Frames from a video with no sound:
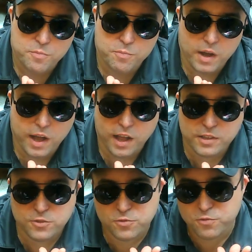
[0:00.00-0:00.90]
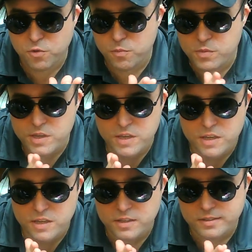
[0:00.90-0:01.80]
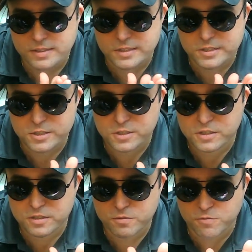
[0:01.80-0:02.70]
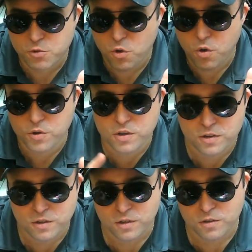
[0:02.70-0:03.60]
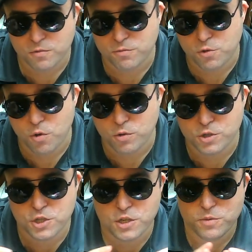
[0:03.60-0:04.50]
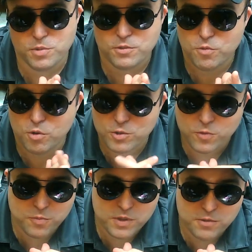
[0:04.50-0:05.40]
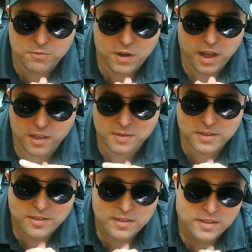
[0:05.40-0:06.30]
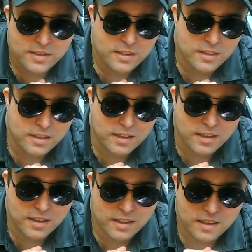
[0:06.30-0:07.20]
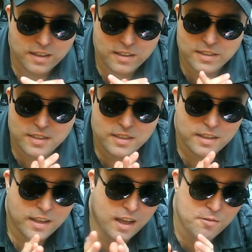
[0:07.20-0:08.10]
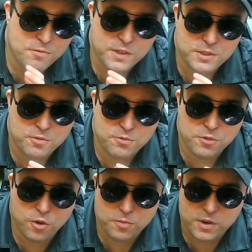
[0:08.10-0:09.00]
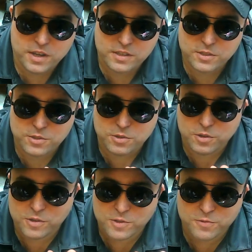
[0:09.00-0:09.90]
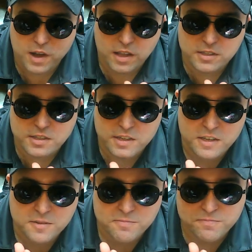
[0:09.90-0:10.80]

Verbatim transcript: but for me this wrong wrong chip it works for me fine uh, I fixed the firmware so it's fine here